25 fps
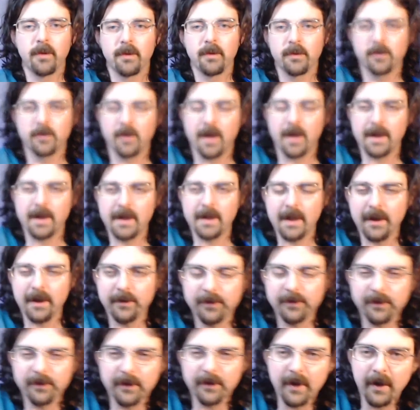So I
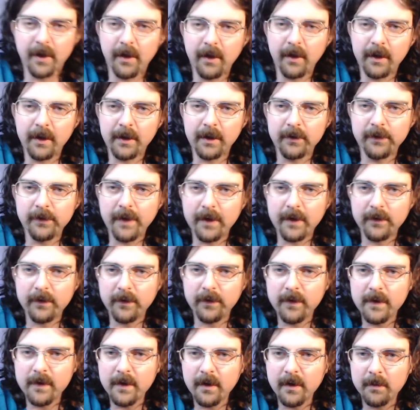guess
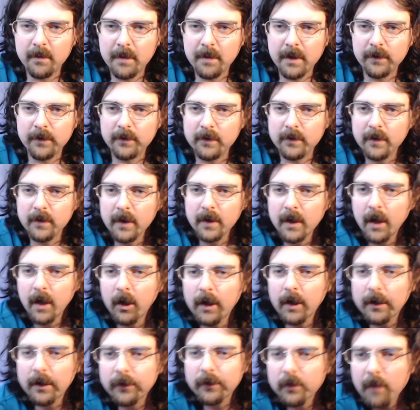that's the answer.
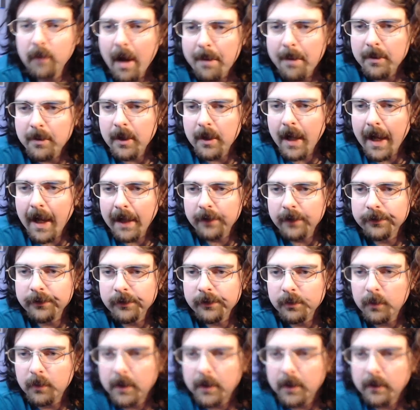Okay, so Robert
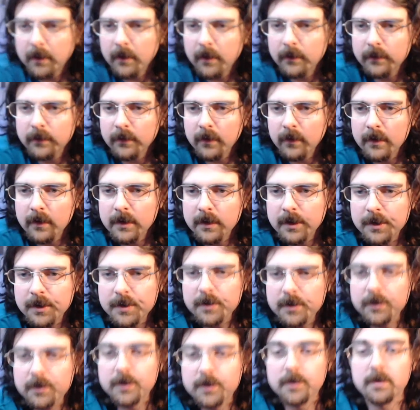asks, what notes are
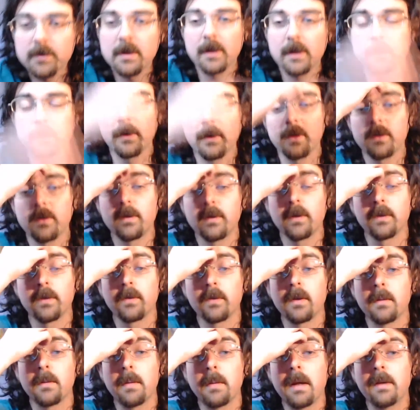additional strings on a
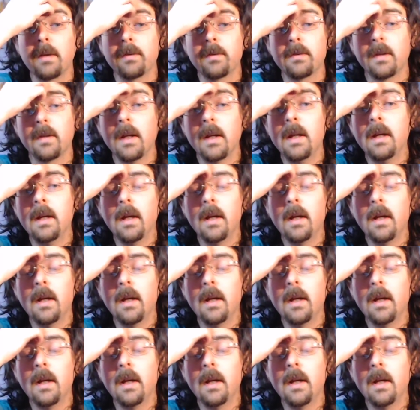6-string bass?